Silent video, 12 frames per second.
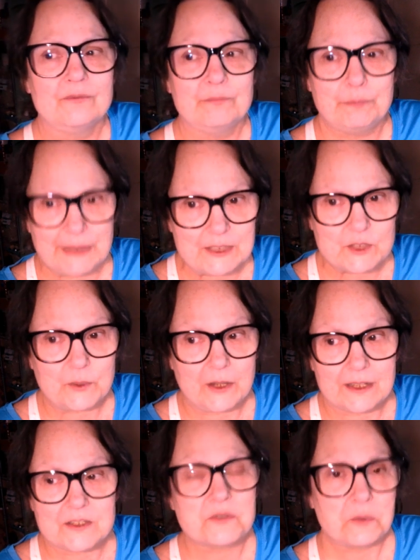Bench
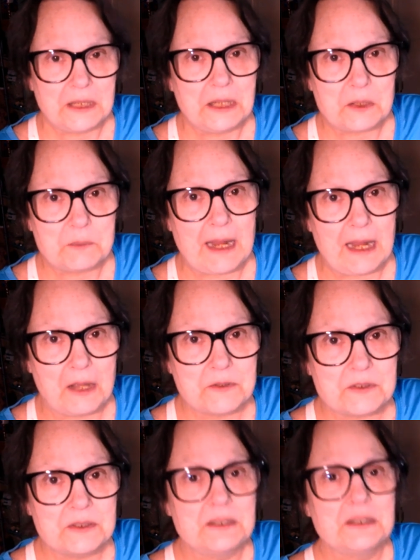press 300 pounds
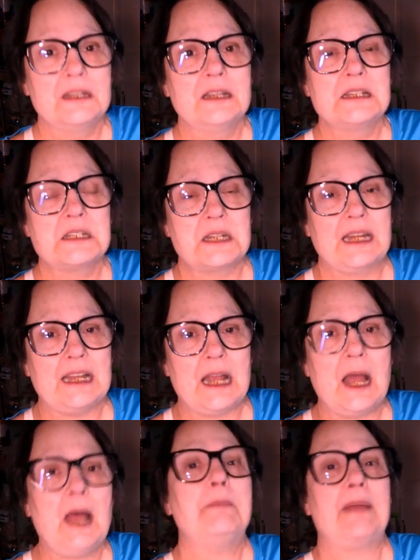to get
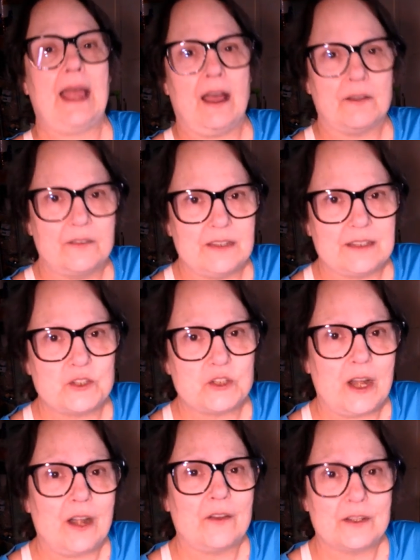up out of this
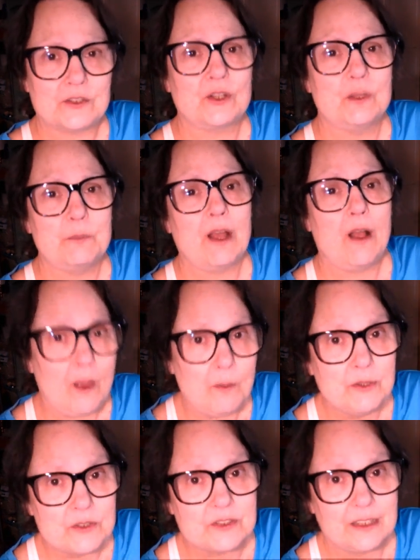chair that's going to be
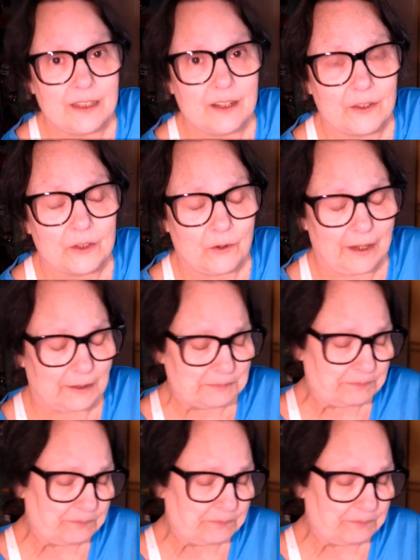almost sitting on the ground.